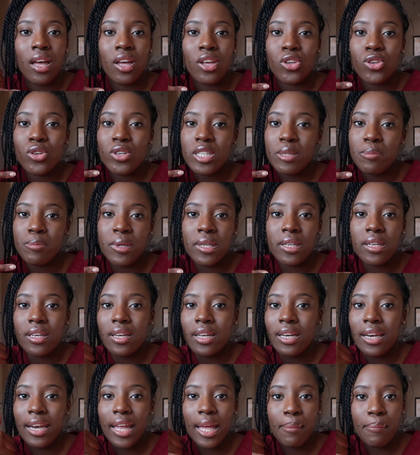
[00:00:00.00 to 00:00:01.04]
you're
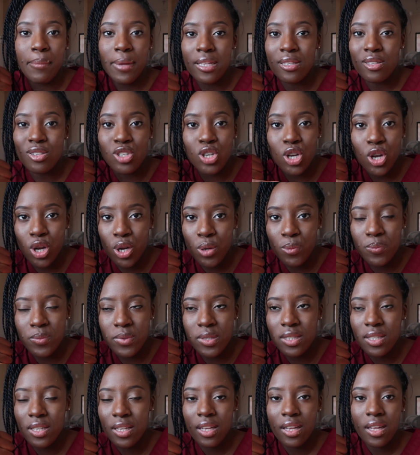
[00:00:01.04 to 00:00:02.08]
speaking in layman's
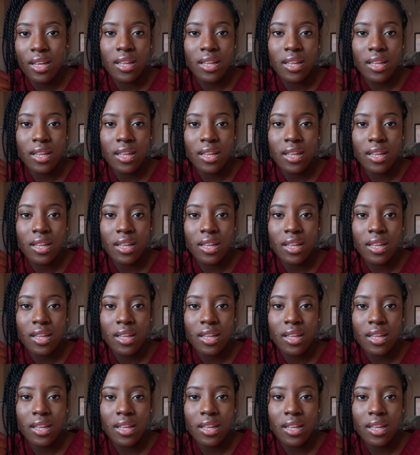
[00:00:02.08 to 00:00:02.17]
terms